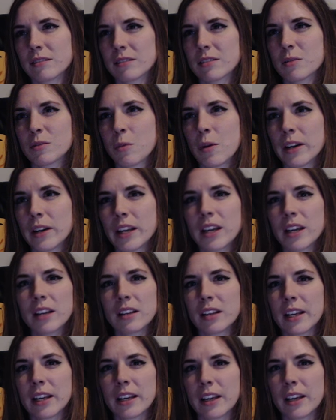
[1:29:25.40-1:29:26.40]
20
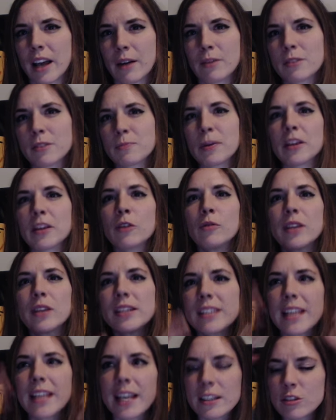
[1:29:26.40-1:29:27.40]
like hours, but you need
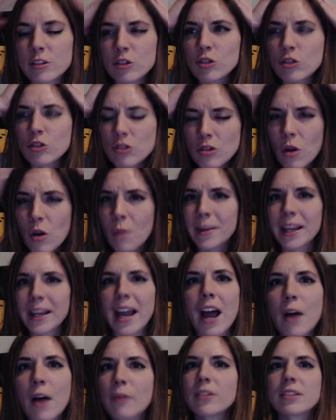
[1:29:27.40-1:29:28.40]
to get so many
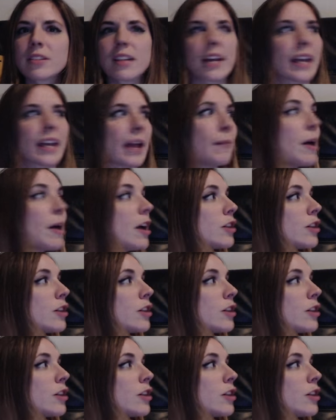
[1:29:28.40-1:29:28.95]
hours in that game.